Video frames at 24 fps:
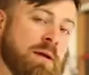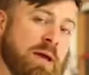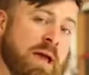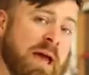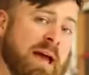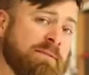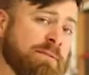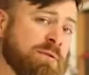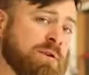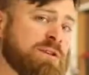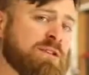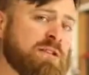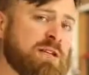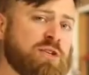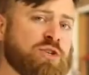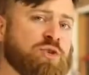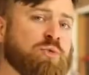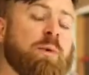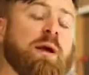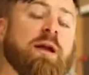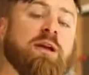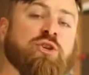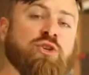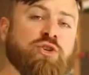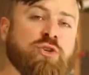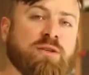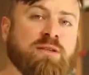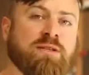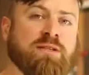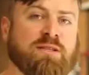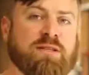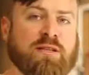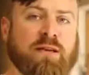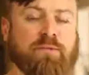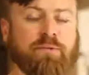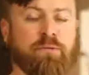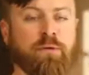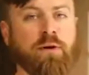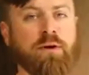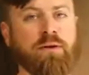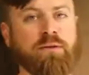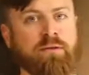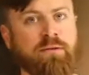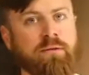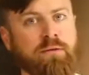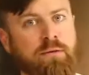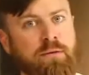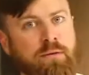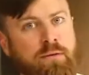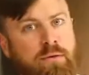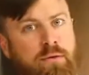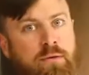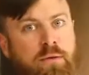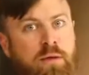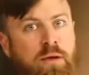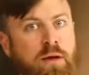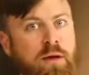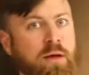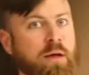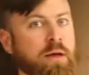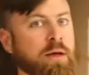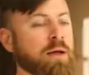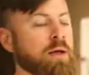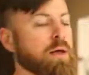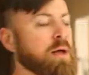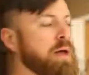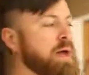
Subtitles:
Every situation is different, okay?